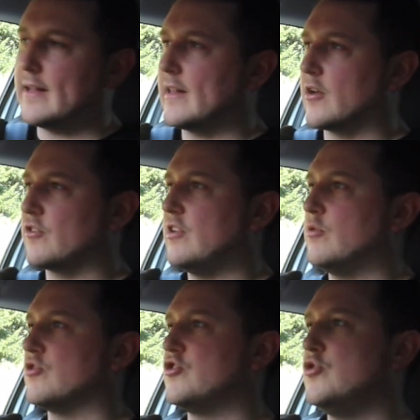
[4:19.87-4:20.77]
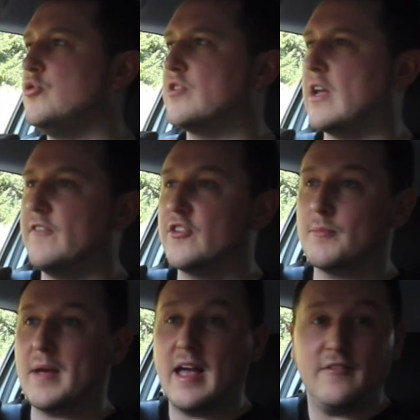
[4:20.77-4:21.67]
and then I'll see you on Tuesday for
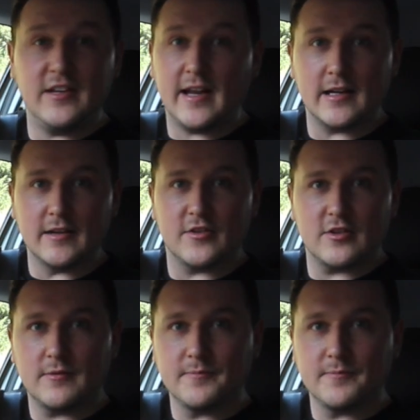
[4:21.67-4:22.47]
some heavy deadlifts.